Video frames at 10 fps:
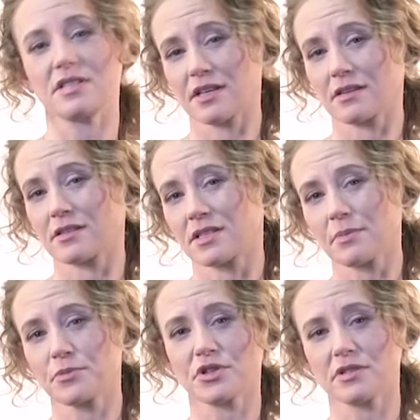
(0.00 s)
and
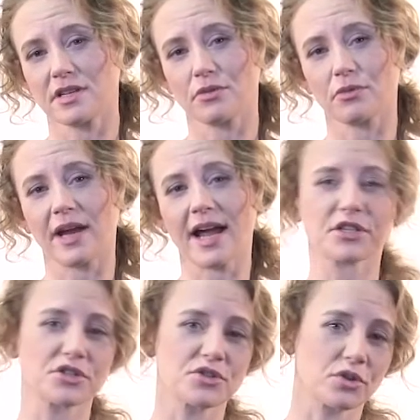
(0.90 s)
assumptions and
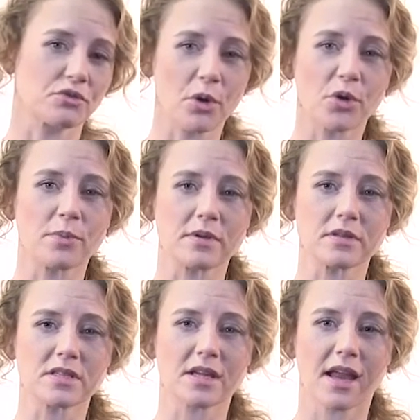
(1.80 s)
reactions of
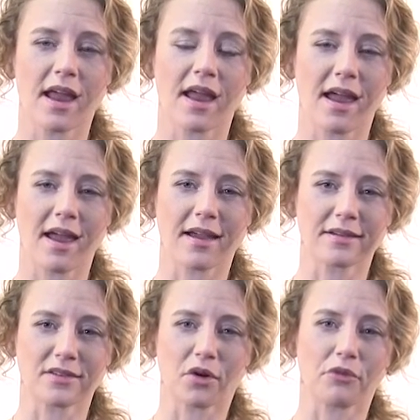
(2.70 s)
moments
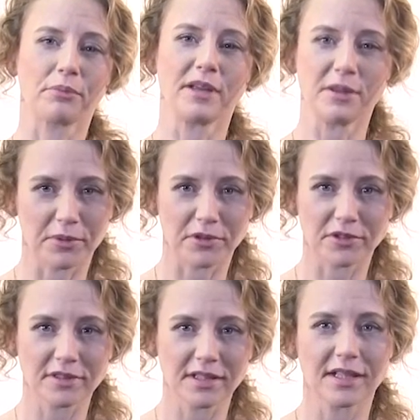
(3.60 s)
and of
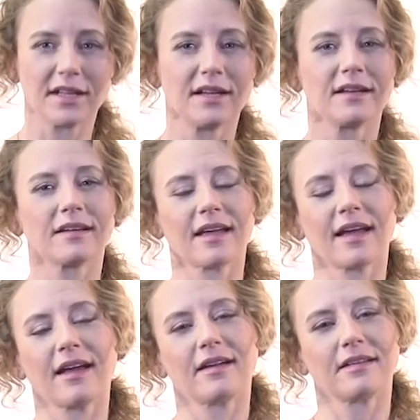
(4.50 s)
people
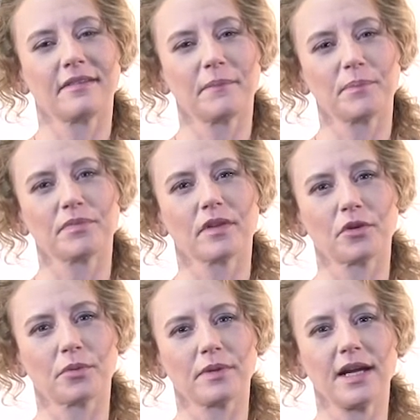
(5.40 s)
can
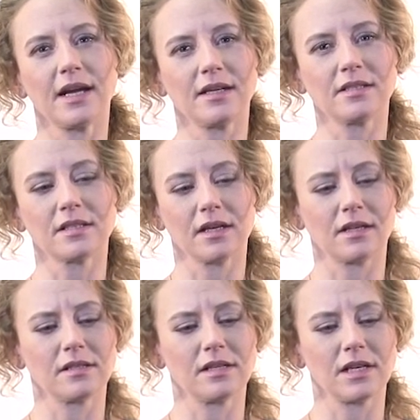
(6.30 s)
create
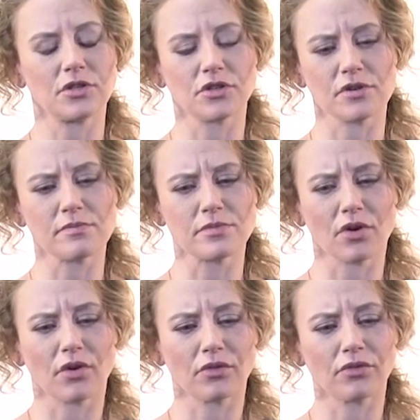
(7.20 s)
in terms
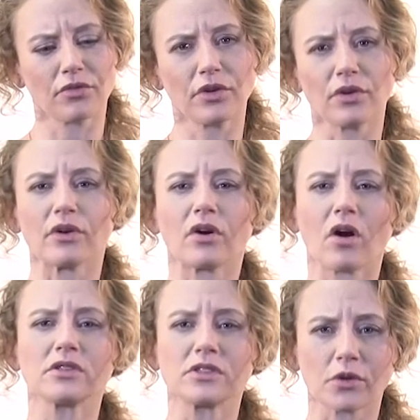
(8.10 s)
of, a
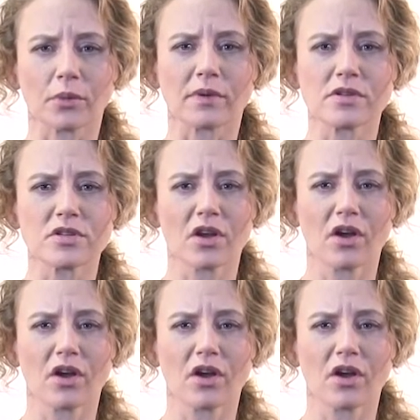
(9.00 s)
consequence